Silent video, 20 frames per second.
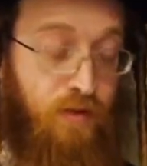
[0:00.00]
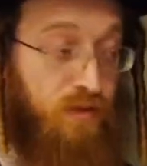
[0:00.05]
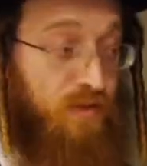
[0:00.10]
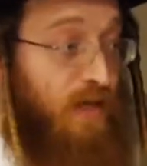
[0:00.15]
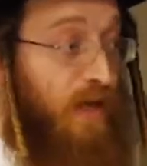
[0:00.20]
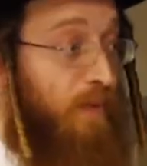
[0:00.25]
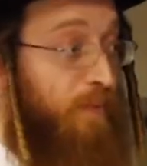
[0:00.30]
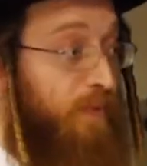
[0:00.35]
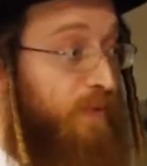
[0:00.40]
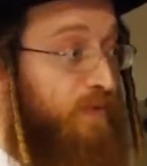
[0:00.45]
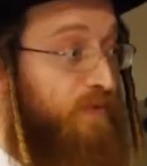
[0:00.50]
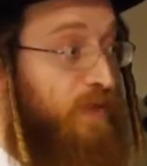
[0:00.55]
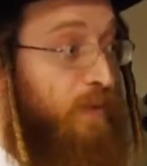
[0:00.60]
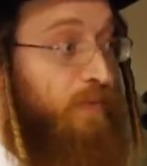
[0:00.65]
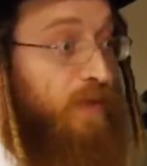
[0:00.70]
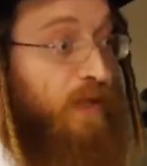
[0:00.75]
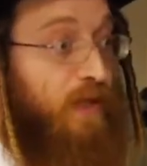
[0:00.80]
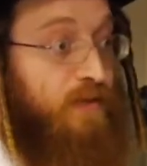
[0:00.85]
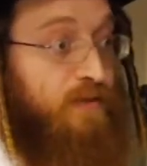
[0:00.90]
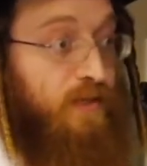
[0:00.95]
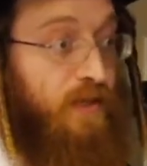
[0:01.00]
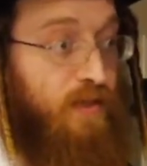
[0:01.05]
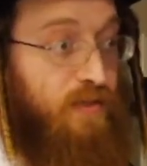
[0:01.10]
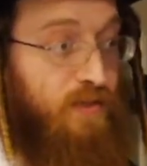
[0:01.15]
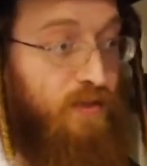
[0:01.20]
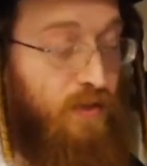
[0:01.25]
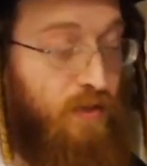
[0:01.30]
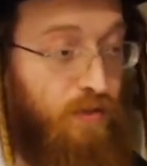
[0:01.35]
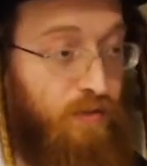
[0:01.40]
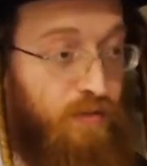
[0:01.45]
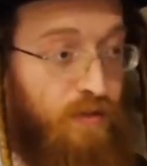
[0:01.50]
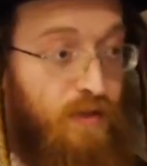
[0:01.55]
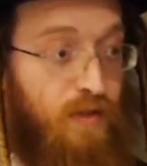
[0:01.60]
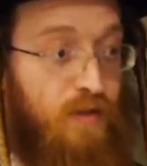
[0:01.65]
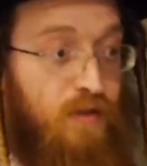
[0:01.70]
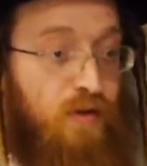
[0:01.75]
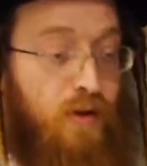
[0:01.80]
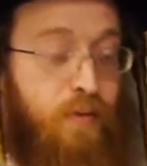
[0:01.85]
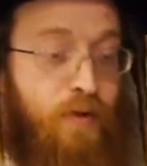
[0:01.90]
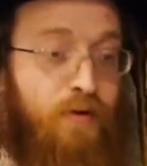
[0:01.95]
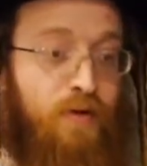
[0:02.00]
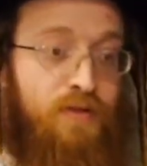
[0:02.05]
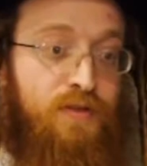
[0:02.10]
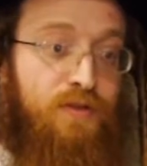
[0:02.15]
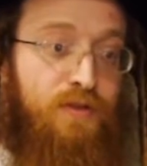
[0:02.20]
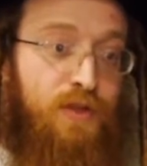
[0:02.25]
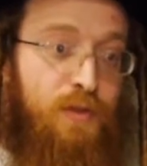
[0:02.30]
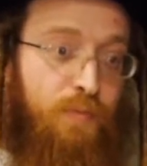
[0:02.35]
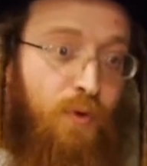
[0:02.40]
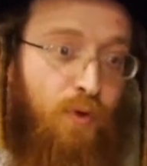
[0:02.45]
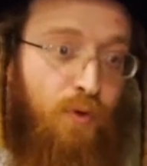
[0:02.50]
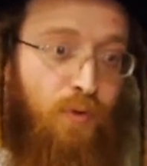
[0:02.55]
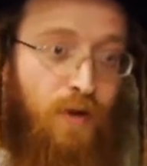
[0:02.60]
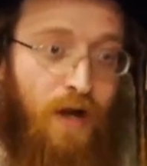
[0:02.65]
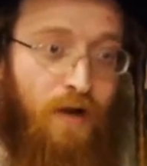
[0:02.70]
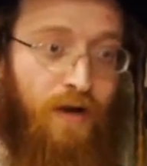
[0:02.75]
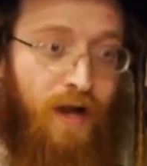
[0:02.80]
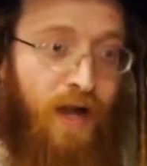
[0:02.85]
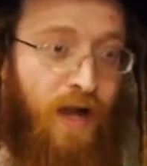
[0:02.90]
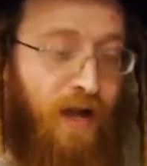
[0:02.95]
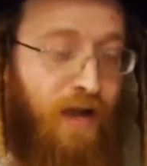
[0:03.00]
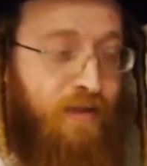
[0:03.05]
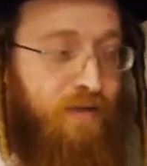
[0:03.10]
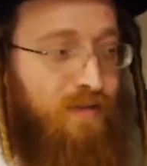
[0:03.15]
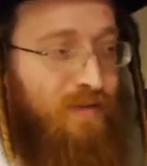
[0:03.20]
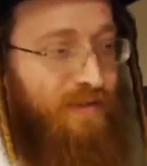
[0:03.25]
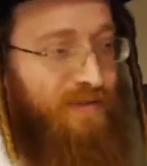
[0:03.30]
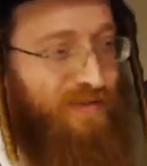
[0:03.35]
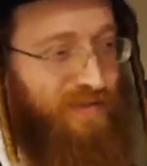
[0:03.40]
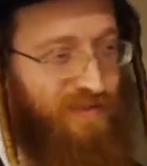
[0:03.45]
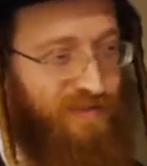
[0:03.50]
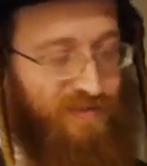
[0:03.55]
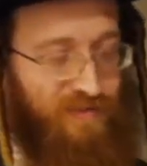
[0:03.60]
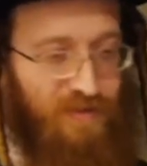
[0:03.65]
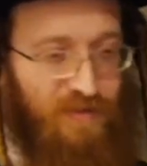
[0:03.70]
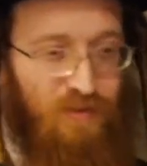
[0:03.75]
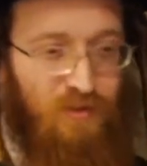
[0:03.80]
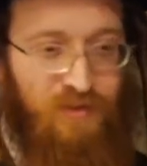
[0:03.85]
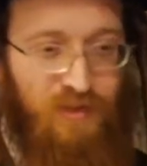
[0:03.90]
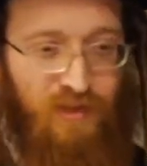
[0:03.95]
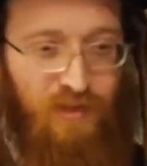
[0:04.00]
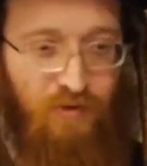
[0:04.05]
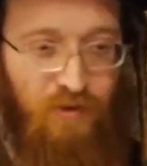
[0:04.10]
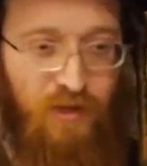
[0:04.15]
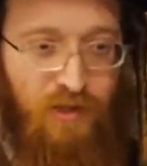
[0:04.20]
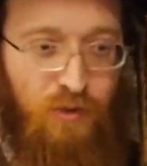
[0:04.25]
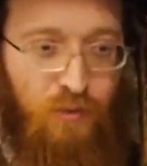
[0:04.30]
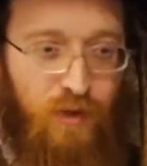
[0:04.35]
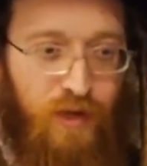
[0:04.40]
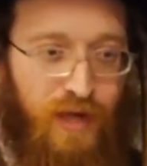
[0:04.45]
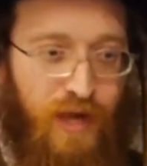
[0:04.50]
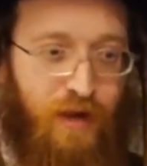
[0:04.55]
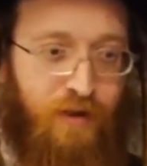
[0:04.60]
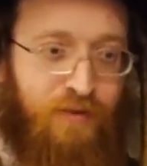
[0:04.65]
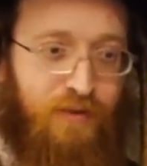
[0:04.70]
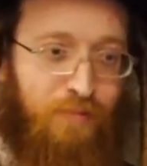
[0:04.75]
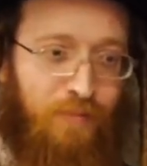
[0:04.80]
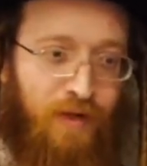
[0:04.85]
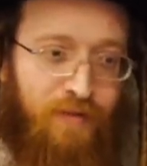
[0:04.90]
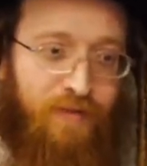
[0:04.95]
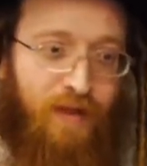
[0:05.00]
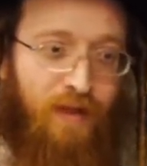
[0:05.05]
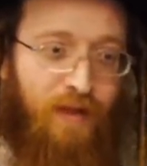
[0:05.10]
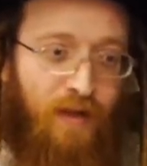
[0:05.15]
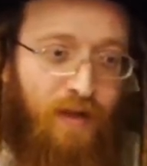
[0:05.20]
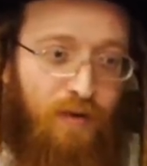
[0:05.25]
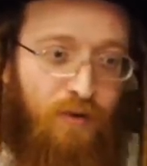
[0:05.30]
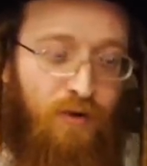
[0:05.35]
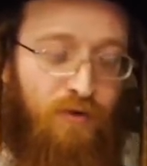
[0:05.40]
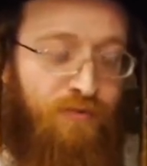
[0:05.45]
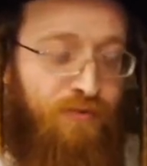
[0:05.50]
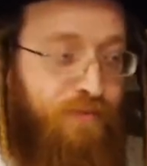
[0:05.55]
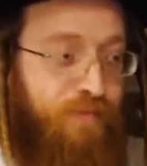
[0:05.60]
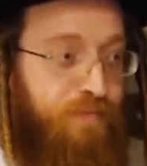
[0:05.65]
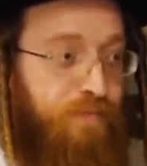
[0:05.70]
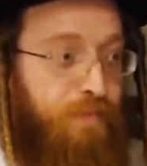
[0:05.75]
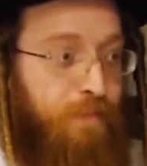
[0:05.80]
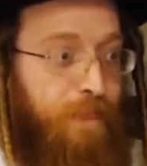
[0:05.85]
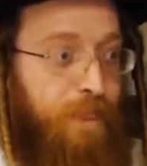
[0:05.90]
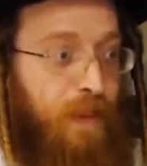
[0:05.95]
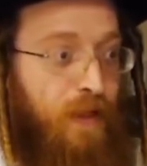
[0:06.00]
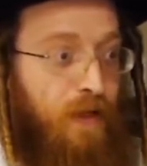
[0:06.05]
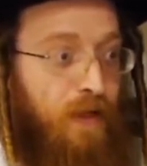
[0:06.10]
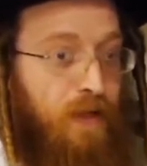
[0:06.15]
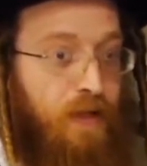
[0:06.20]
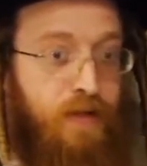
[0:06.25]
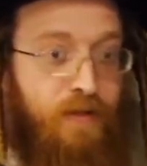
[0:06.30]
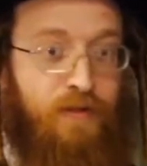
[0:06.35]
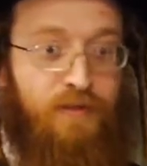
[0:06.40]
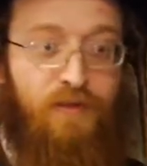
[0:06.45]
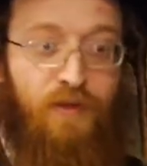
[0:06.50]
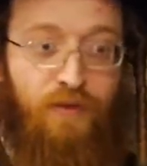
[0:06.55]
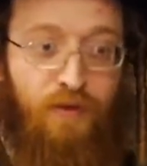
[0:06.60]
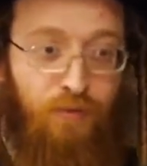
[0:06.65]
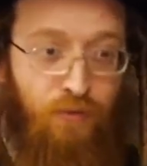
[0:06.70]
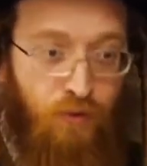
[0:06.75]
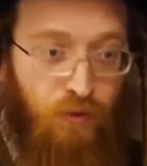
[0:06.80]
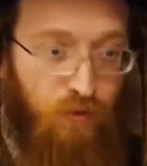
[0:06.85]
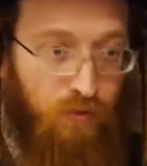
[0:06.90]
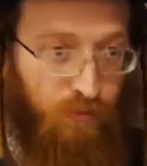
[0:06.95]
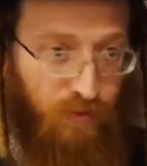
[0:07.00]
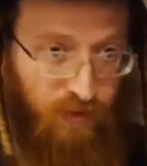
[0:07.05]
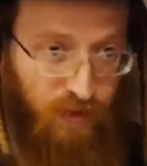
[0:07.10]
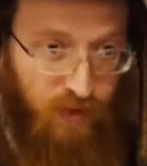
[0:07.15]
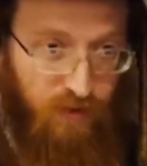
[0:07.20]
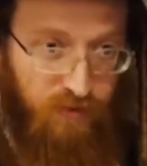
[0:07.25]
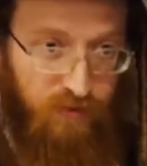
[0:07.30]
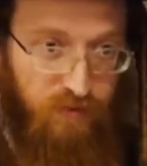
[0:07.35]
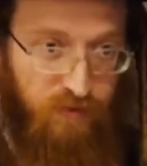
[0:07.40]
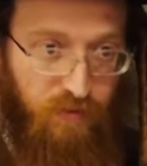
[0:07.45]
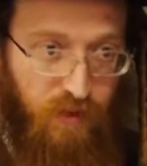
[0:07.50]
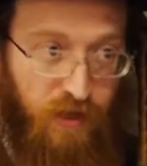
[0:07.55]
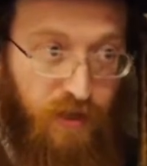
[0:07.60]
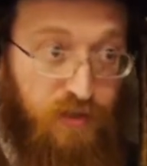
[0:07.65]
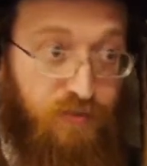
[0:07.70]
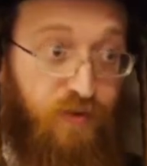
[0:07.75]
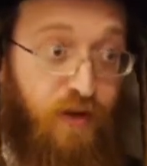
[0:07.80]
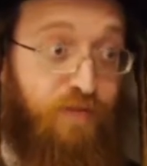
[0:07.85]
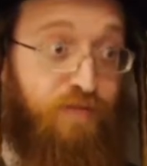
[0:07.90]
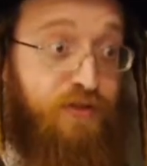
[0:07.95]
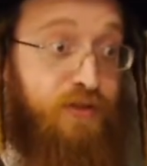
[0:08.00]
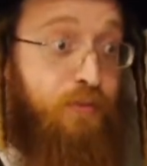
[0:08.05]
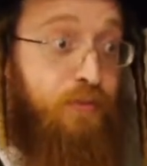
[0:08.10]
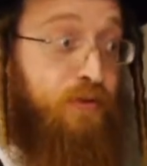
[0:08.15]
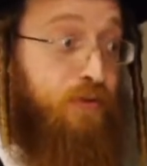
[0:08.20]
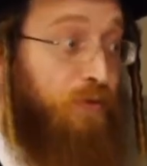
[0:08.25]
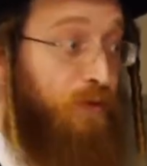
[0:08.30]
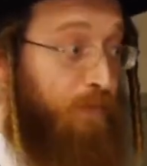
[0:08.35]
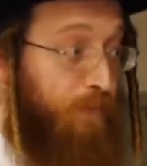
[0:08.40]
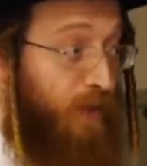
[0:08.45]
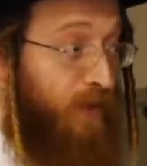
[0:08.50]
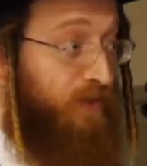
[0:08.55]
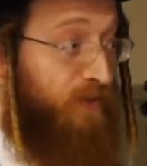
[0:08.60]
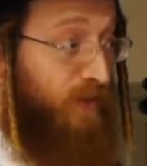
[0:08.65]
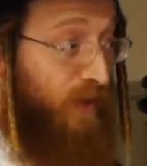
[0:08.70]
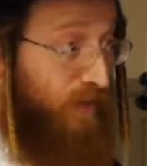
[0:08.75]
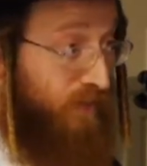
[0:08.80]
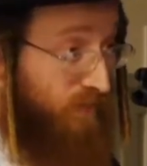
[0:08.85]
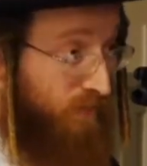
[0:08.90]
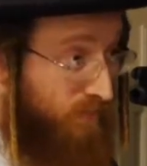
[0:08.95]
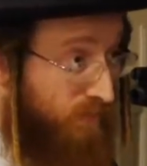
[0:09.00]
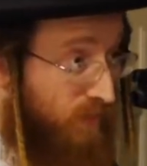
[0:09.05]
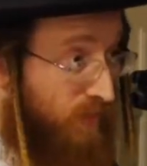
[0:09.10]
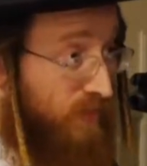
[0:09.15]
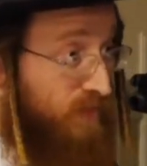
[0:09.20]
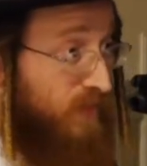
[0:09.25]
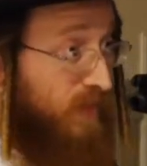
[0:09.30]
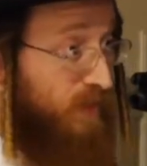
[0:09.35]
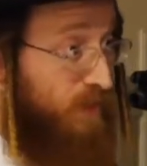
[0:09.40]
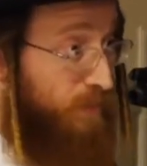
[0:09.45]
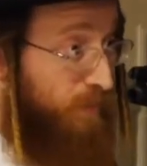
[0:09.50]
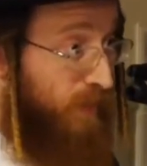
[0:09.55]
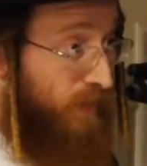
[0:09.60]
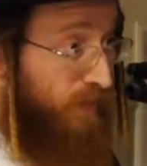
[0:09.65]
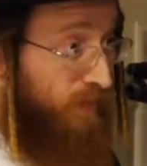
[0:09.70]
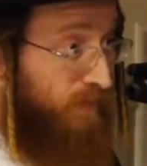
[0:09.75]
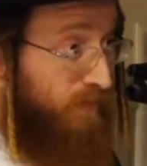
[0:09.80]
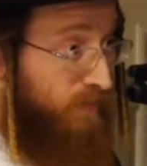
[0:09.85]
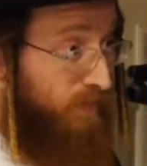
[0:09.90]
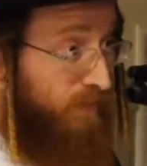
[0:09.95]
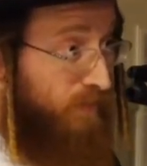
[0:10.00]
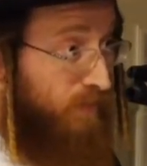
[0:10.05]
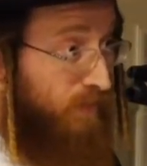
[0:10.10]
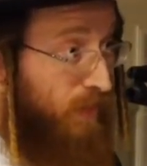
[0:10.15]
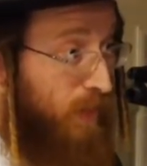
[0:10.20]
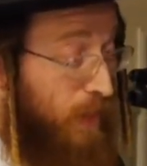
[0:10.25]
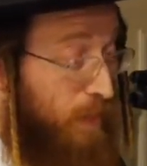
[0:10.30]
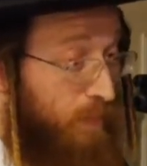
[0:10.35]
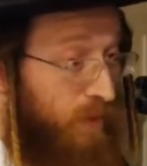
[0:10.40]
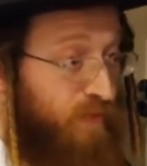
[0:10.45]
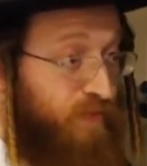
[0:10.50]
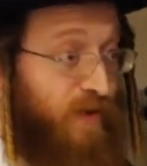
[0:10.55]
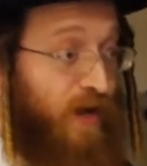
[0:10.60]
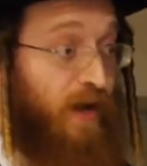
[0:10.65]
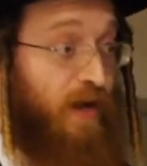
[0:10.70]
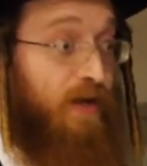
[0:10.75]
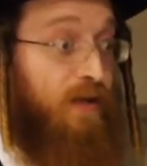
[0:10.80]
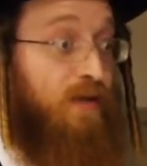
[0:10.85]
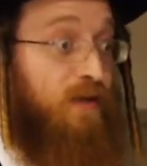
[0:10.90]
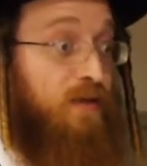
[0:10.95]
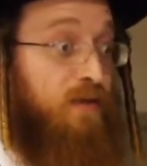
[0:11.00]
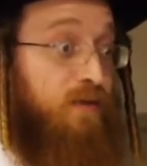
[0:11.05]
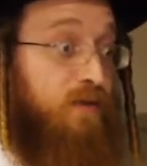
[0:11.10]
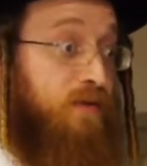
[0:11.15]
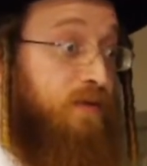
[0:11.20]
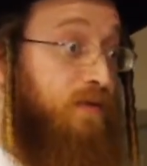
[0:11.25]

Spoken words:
Example, if somebody here says, Rabbi Russell just spoke without a hat, it looks like you're on your way out, you mind taking it off? There's nothing wrong with that. And it's fine for someone to express that, as I'll explain. But if I